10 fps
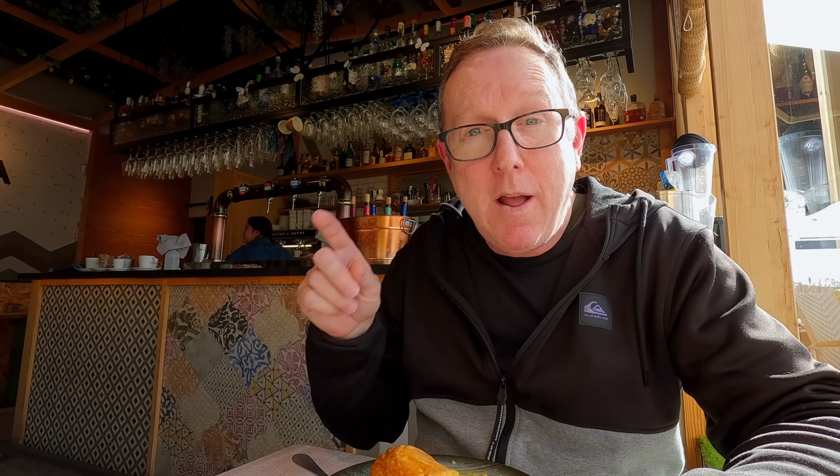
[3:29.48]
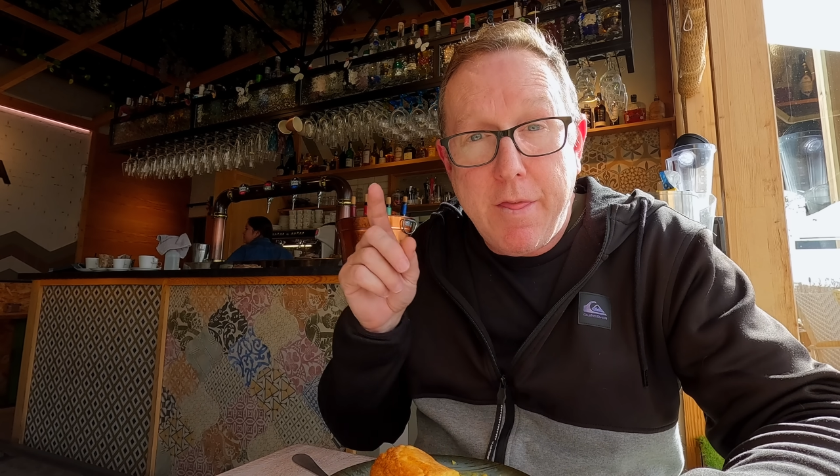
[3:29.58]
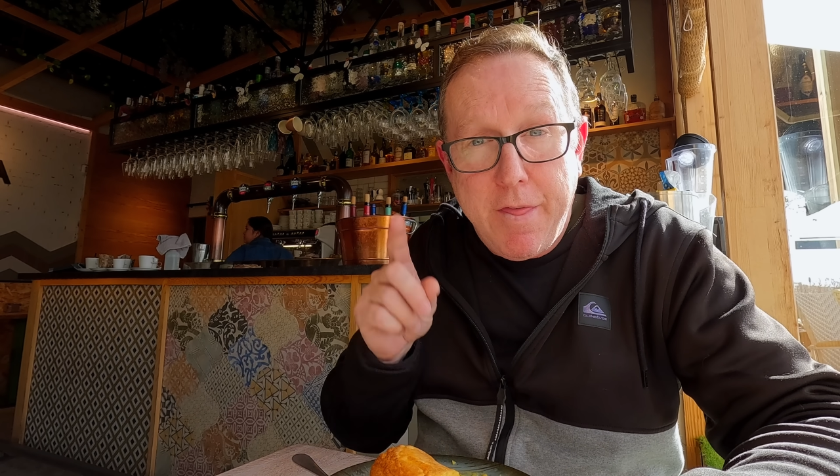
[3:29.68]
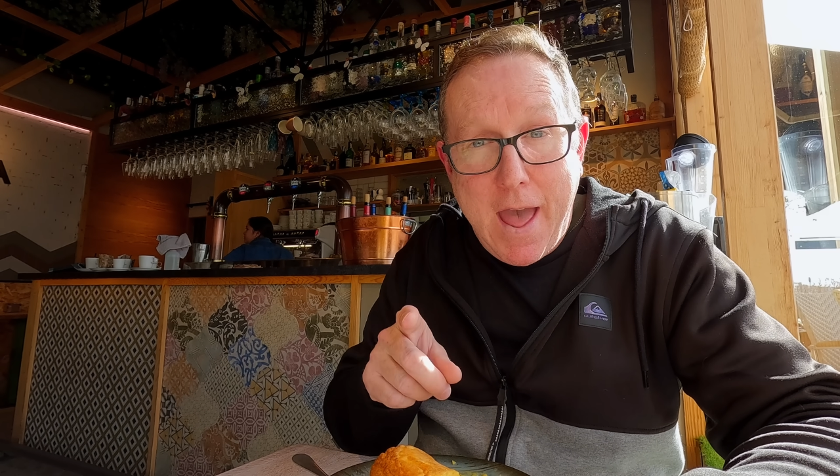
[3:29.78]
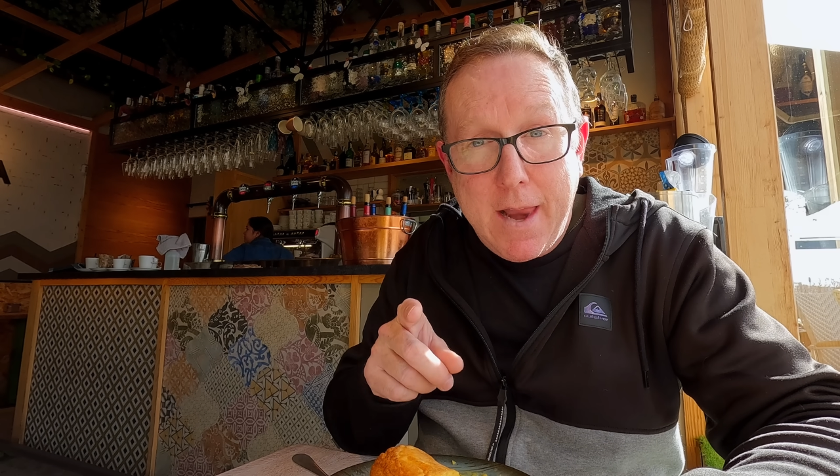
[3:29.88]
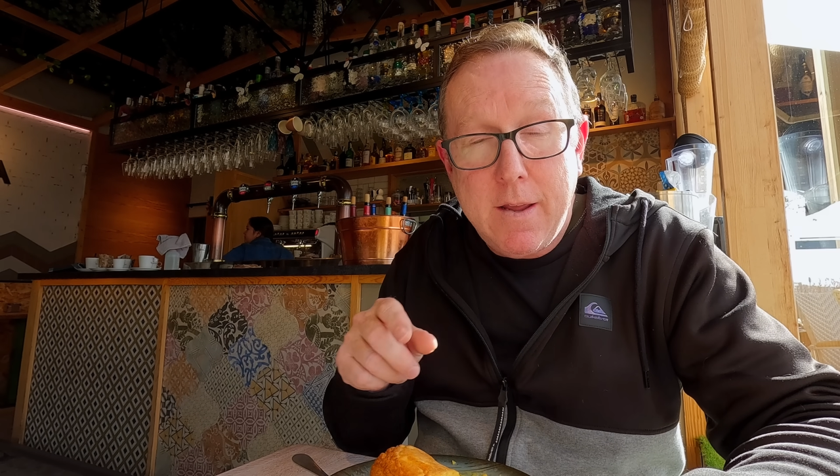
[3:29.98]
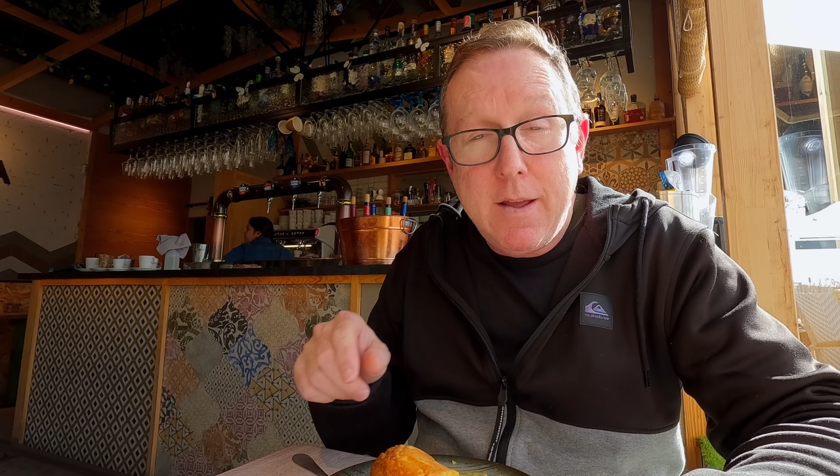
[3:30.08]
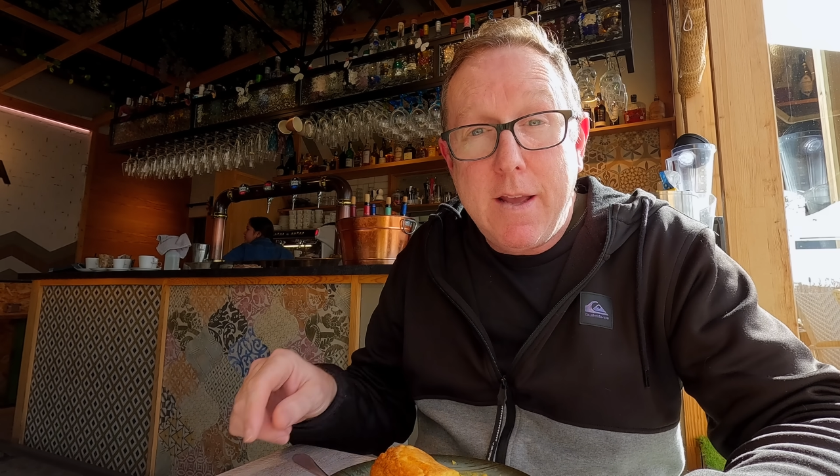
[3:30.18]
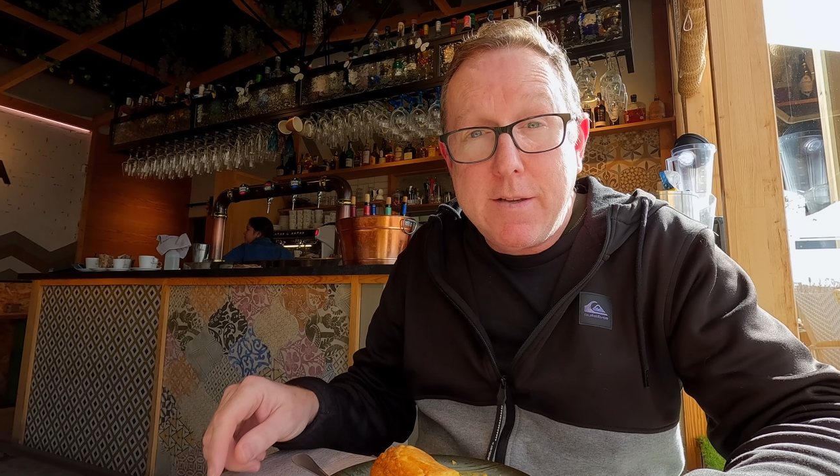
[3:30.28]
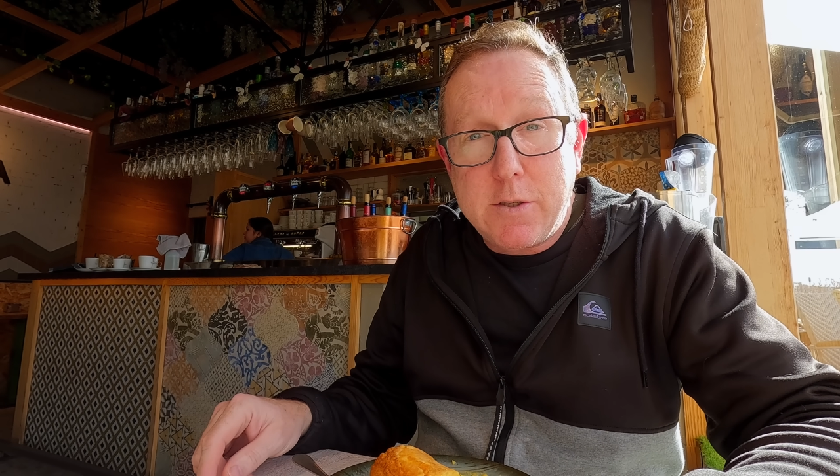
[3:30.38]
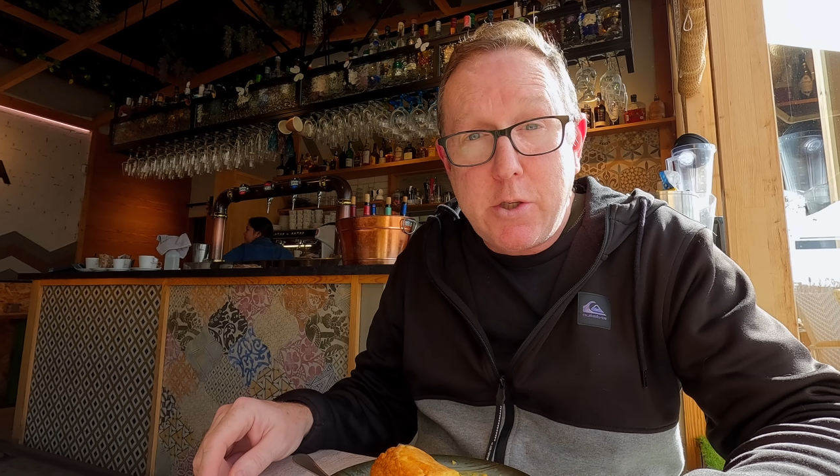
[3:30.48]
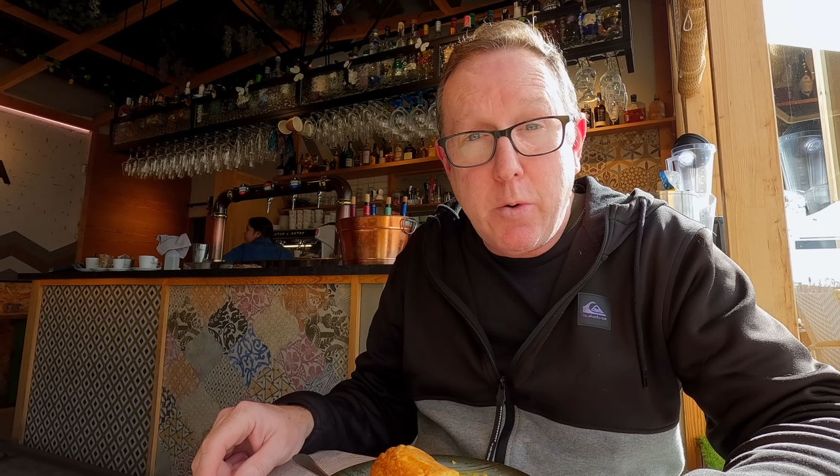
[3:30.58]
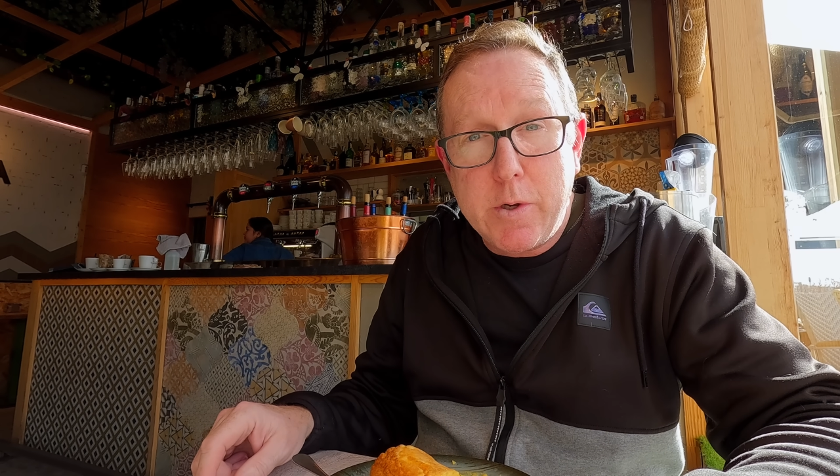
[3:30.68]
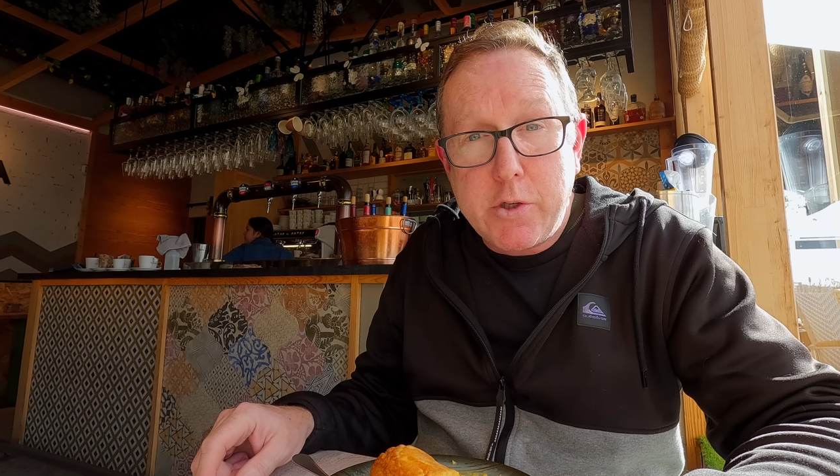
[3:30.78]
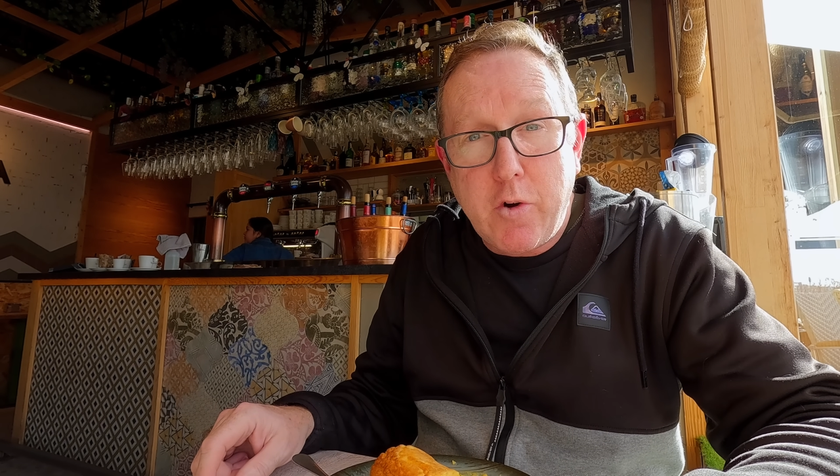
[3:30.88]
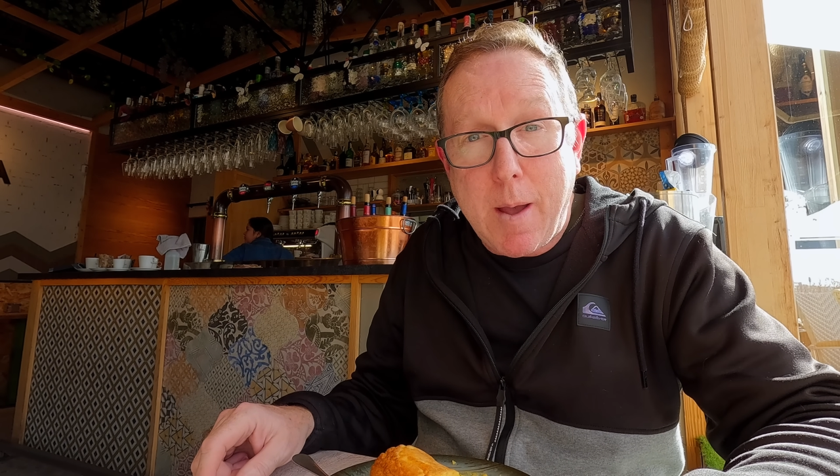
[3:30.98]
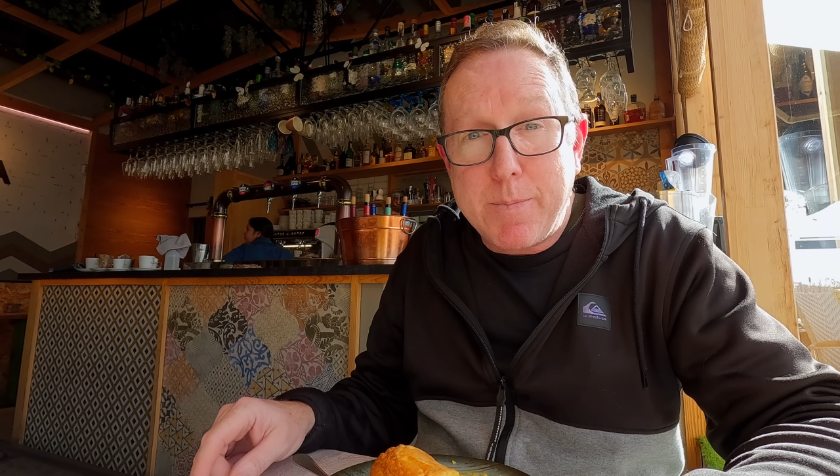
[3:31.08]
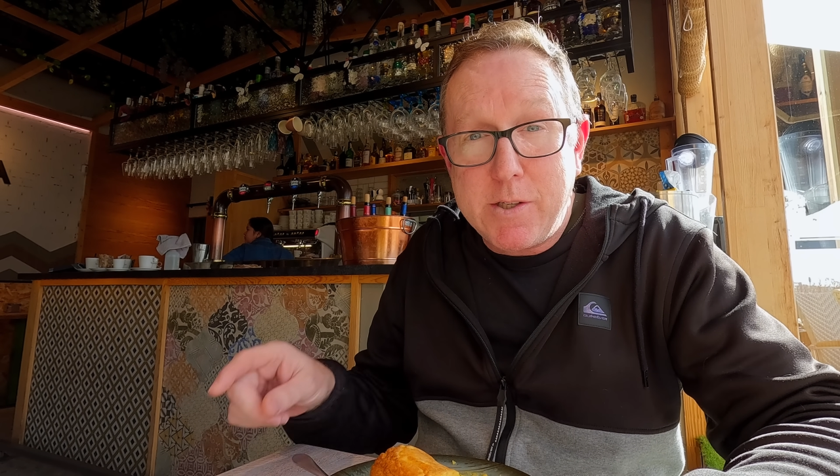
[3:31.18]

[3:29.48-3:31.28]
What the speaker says: that is a tourist trap.